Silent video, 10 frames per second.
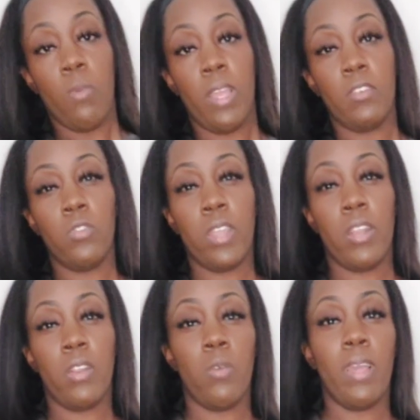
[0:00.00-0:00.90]
waist
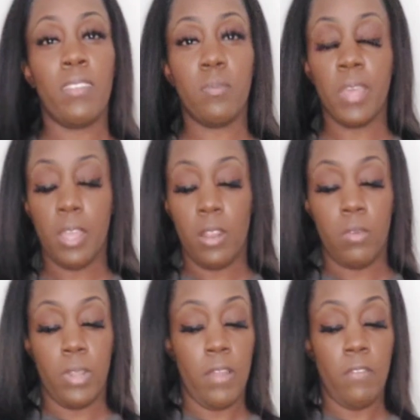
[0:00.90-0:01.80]
trainer or waistband
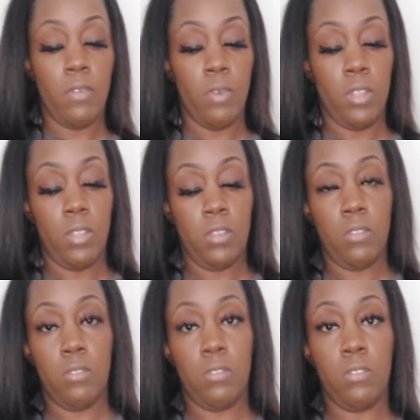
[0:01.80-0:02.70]
or whatever you want to
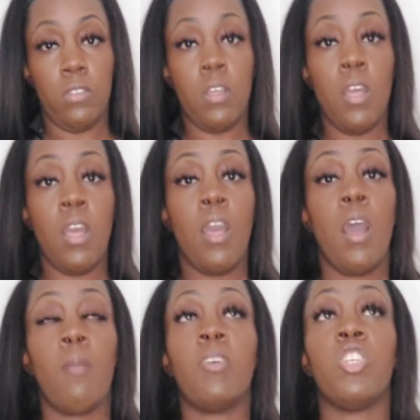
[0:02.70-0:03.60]
use.
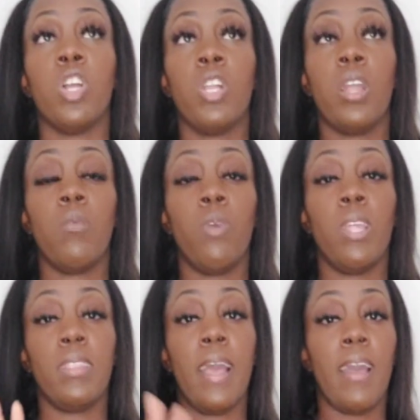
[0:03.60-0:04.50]
I'm going to show y'all the one
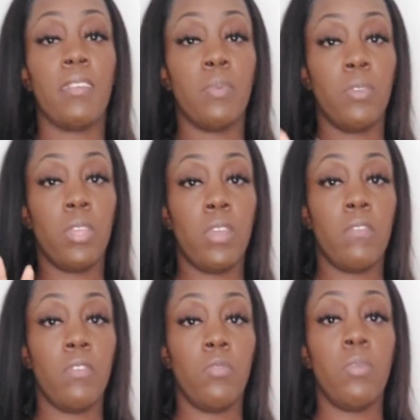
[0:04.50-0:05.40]
that the hospital
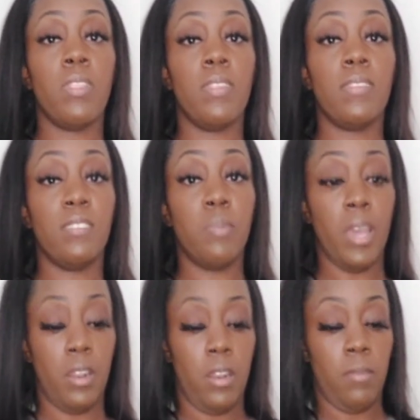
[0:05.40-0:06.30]
give you, but this is better,